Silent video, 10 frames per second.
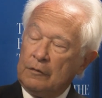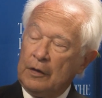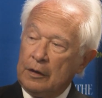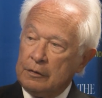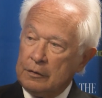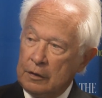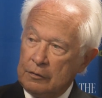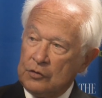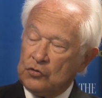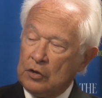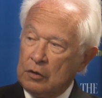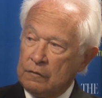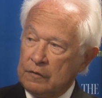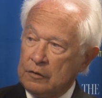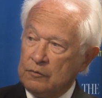had this
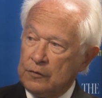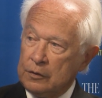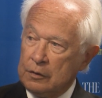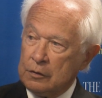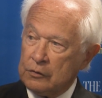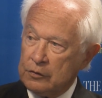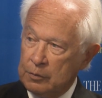over them for years, the